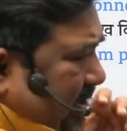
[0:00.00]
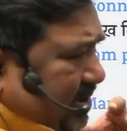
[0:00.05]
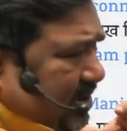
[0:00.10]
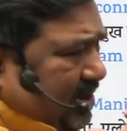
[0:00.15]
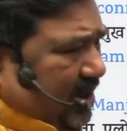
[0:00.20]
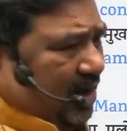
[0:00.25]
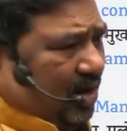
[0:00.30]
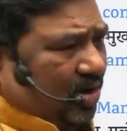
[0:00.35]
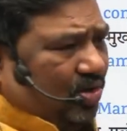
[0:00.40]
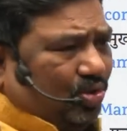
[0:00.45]

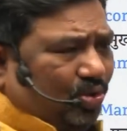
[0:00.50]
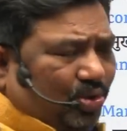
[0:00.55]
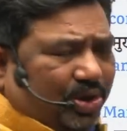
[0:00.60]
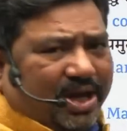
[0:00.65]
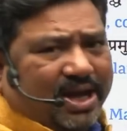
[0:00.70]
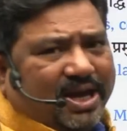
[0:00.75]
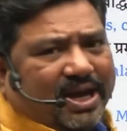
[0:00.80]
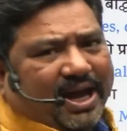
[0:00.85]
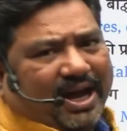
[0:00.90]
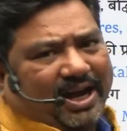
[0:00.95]
are
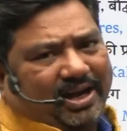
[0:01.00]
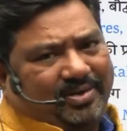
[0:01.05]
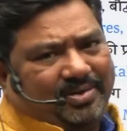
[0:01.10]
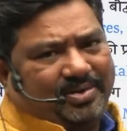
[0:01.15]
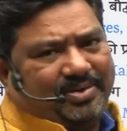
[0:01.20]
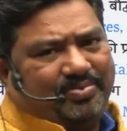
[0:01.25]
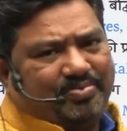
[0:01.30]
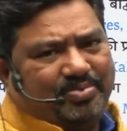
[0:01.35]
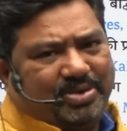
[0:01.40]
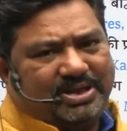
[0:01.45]
looking at,
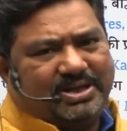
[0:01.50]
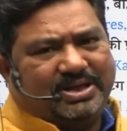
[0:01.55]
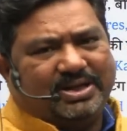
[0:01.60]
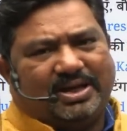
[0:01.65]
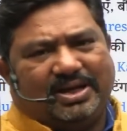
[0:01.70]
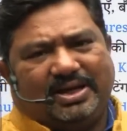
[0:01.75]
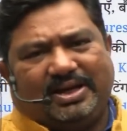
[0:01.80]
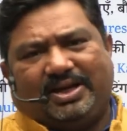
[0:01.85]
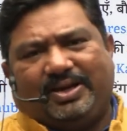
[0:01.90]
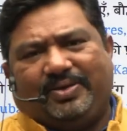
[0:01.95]

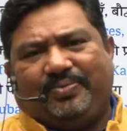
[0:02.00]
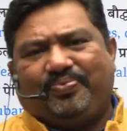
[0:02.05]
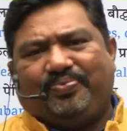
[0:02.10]
basically,